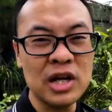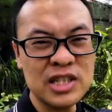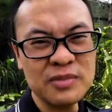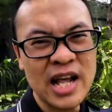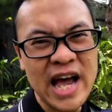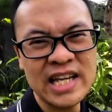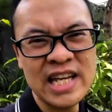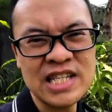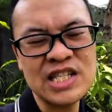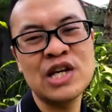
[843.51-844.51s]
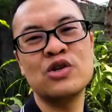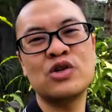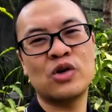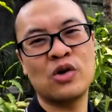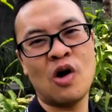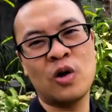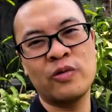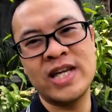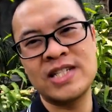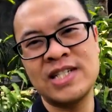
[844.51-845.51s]
Bottom line is, you don't
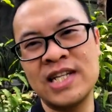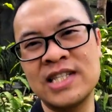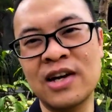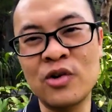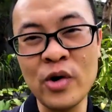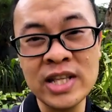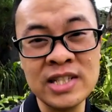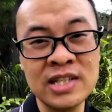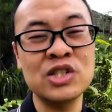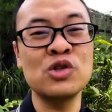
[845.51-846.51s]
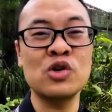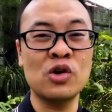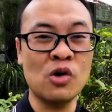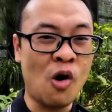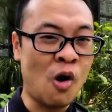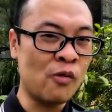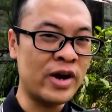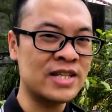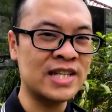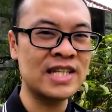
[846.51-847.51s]
always need the greatest, you don't
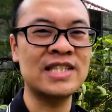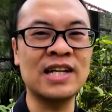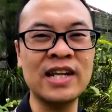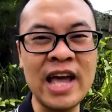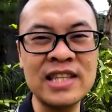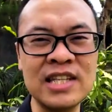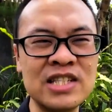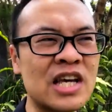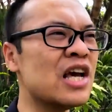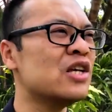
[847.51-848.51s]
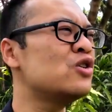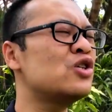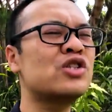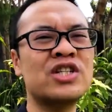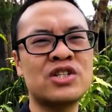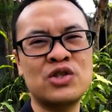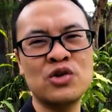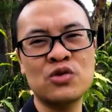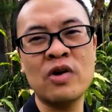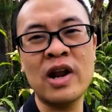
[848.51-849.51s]
always need the latest. You should just
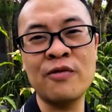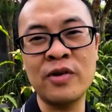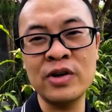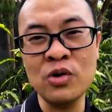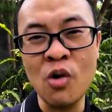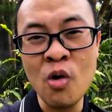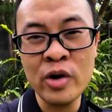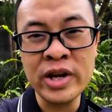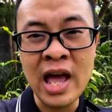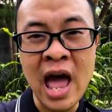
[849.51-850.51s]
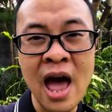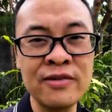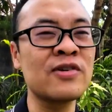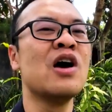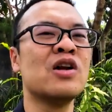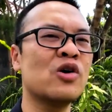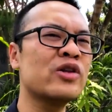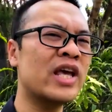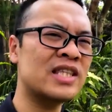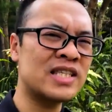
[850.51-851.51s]
use whatever you already have.
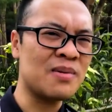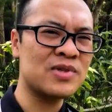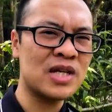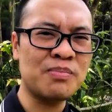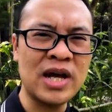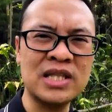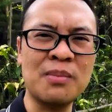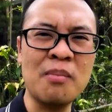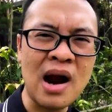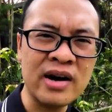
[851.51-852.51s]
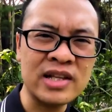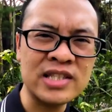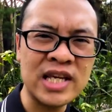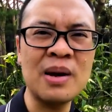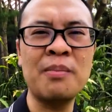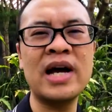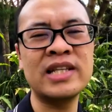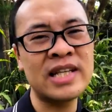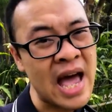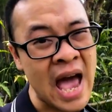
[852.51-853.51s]
Don't get tempted by the marketing, by
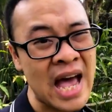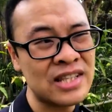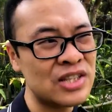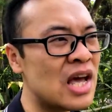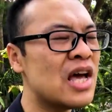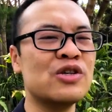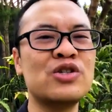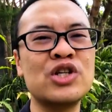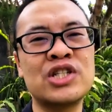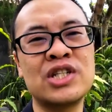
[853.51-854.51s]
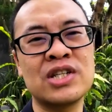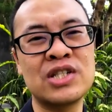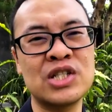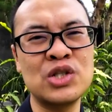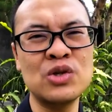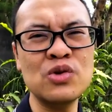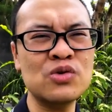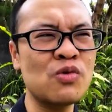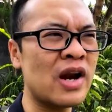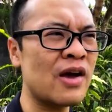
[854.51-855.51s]
the ads. You should just
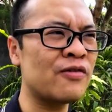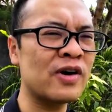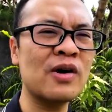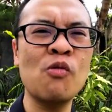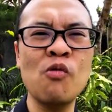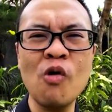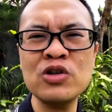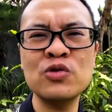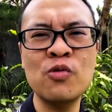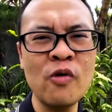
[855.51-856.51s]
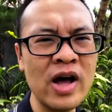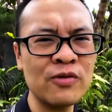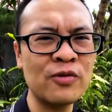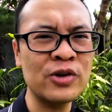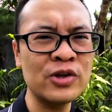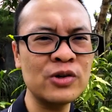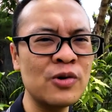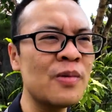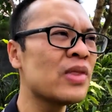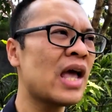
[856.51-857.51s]
use whatever works well for you,